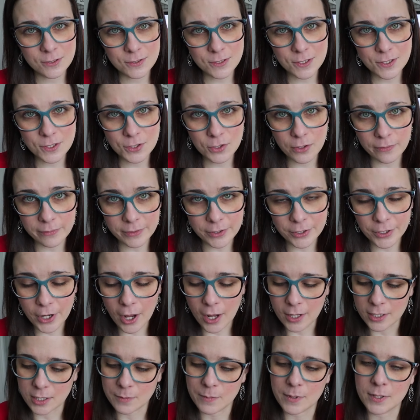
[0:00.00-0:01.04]
use the Scrivener
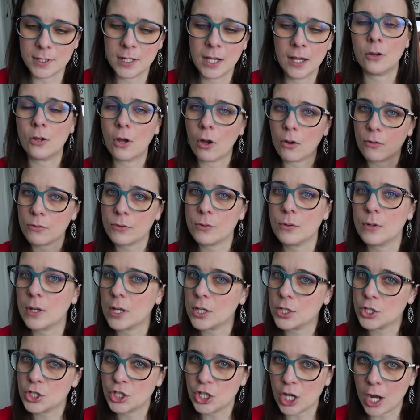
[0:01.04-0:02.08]
document, go through
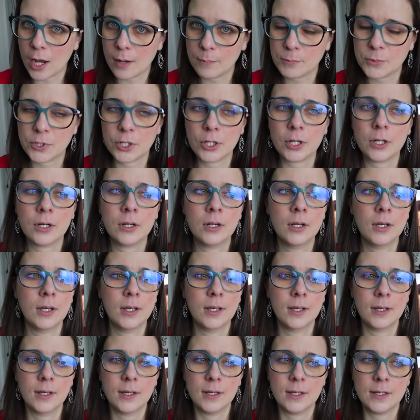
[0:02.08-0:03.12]
each chapter,
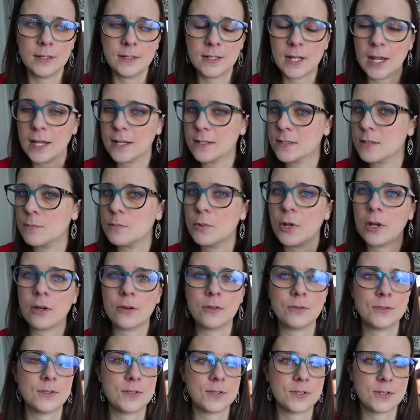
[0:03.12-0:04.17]
take some
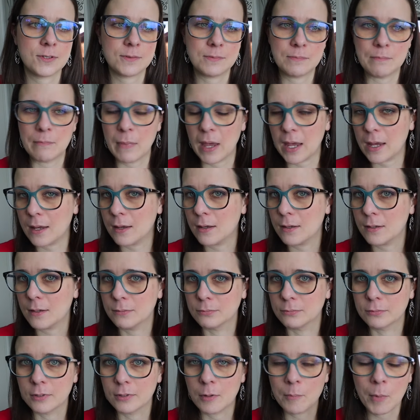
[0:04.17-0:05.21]
notes, make
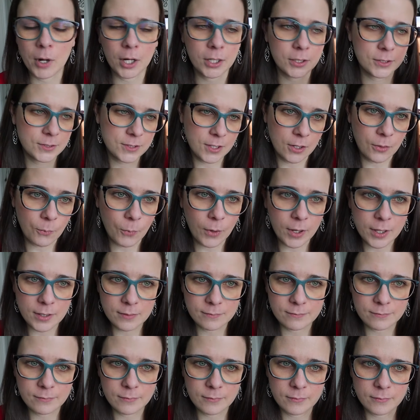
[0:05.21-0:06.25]
remarks on what
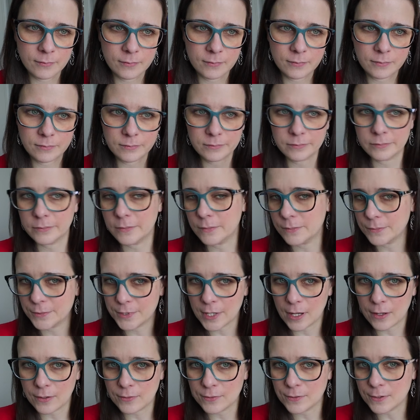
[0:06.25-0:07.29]

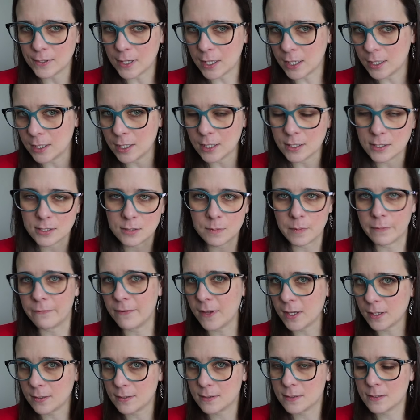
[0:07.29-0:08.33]
sounds like it needs to be
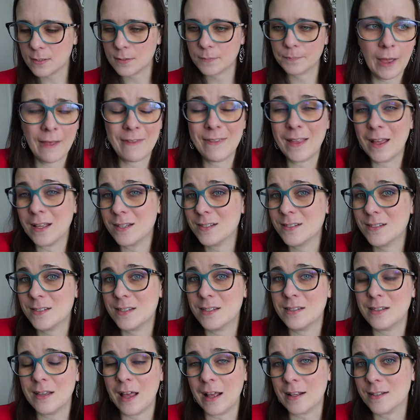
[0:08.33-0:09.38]
fixed. And
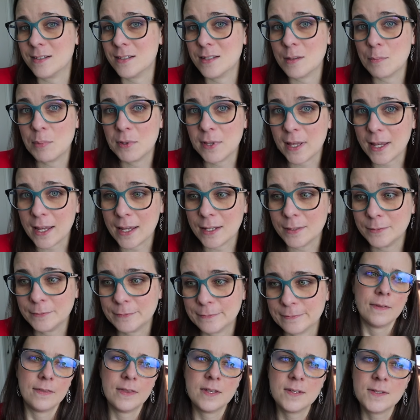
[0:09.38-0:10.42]
that's the plan.
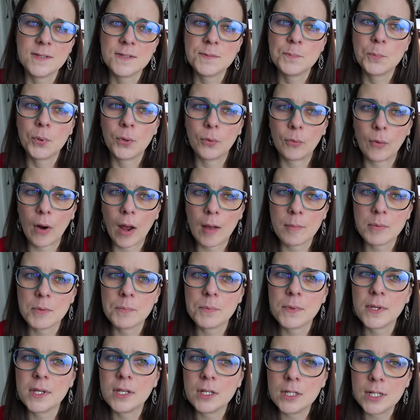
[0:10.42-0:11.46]
This is
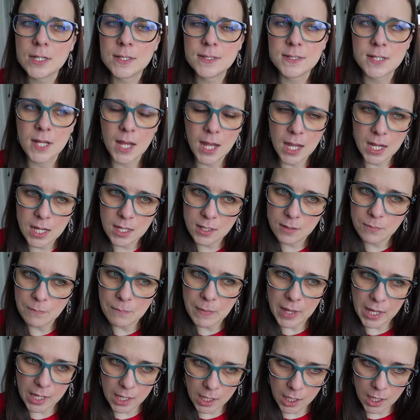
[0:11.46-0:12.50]
probably gonna take
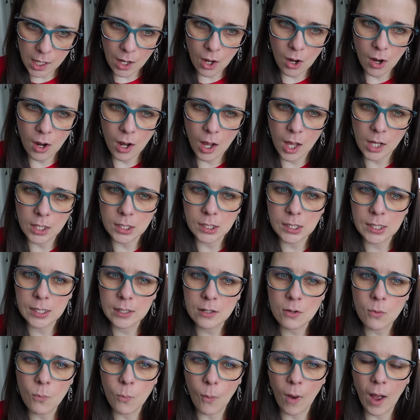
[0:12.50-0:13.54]
me a
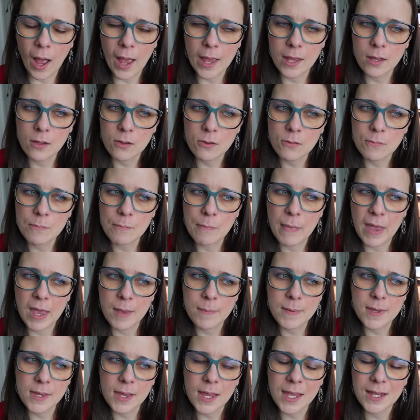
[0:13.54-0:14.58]
little while,
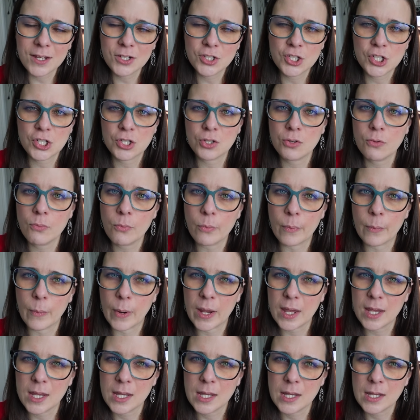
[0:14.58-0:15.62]
maybe like 2
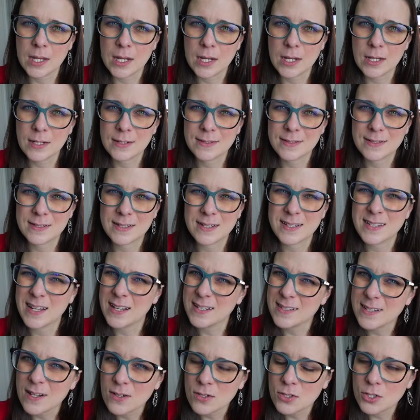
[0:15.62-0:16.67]
weeks. Does
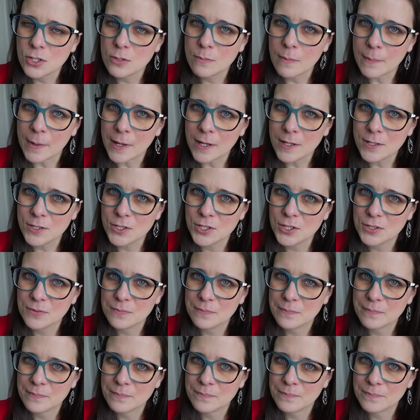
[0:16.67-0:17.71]
that sound too much?
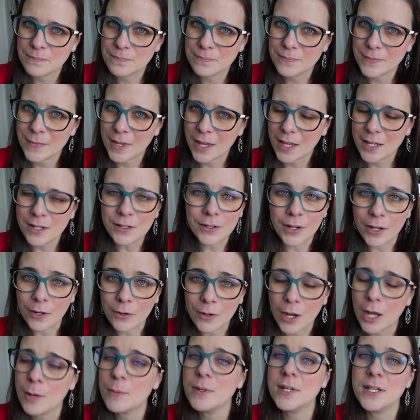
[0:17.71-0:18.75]
I don't know.
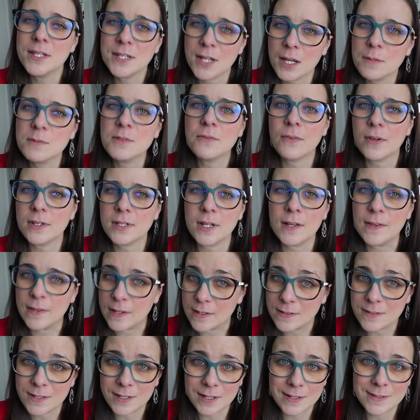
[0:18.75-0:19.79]
How many times have I done
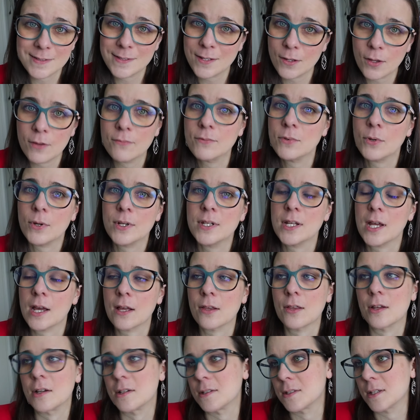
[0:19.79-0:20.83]
this and I still have no idea
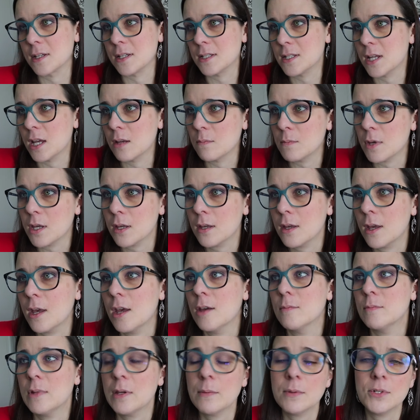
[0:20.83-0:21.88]
how long it's gonna take me?
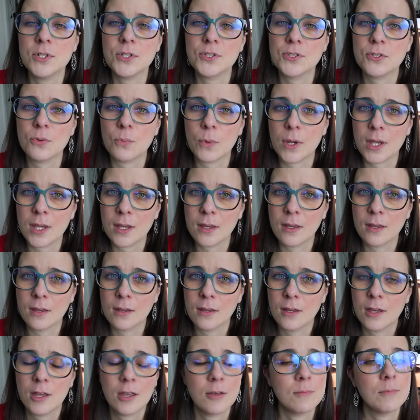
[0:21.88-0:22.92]
Maybe just a week,
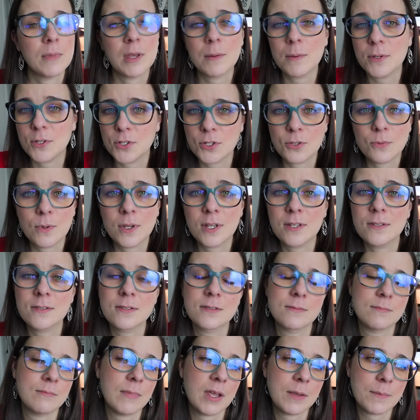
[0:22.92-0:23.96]
maybe 2
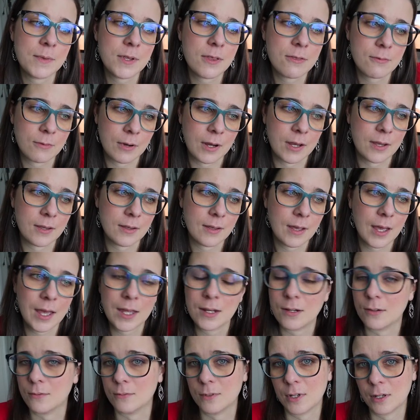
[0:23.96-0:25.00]
weeks, maybe 3.
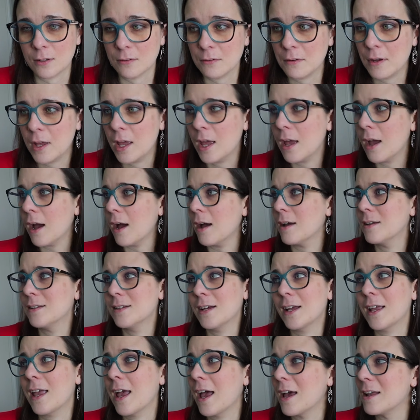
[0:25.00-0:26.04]
I don't know.
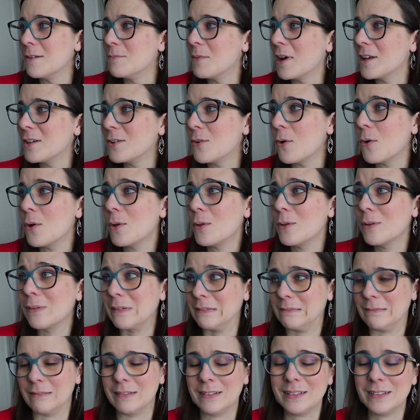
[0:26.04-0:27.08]
Again, my goal,